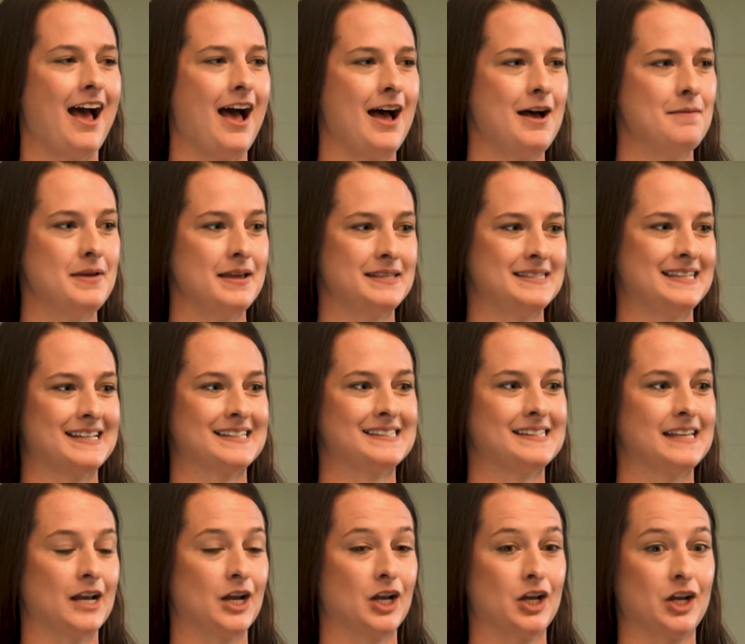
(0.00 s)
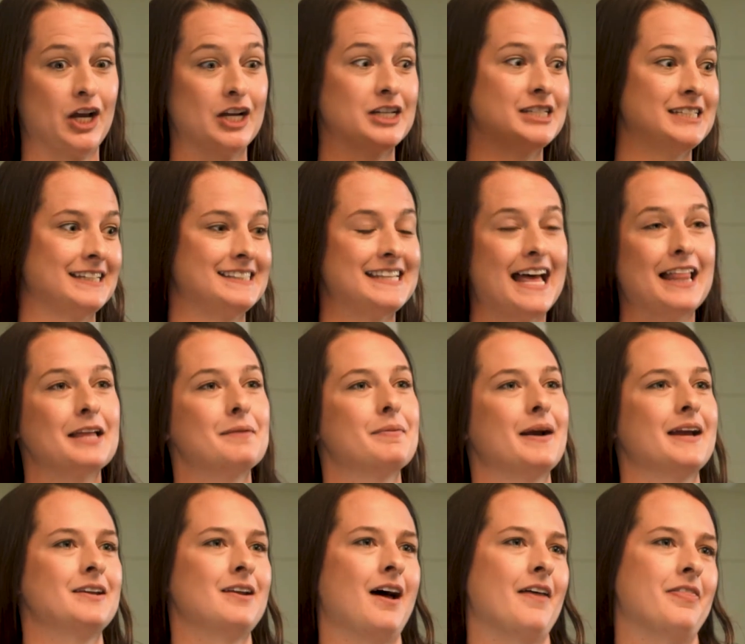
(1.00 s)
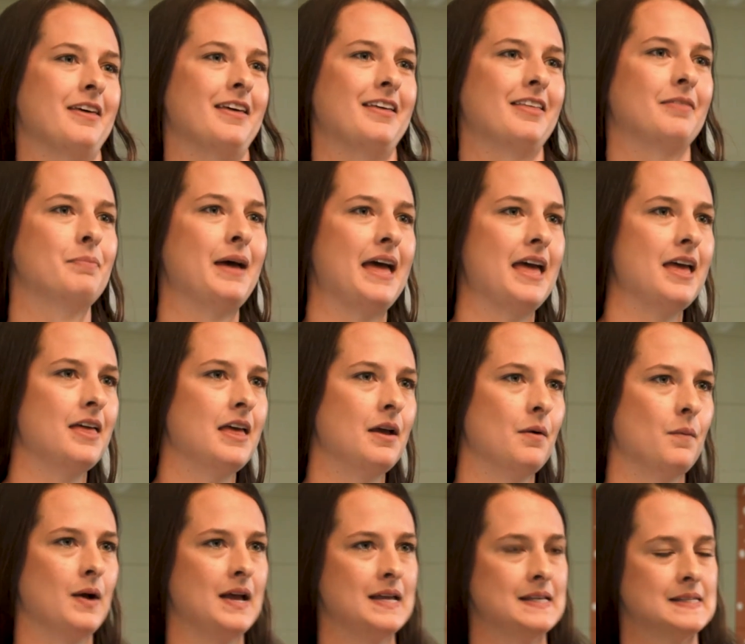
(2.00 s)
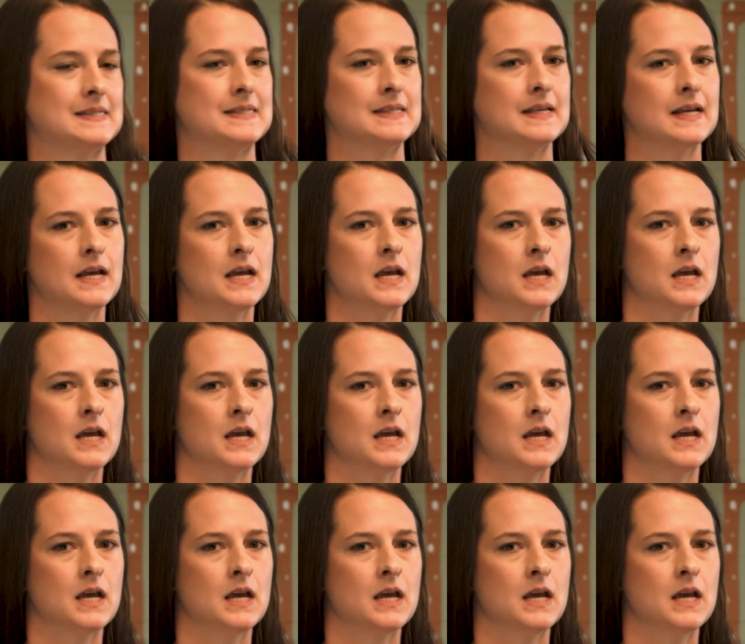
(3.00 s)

it's good to celebrate, but it was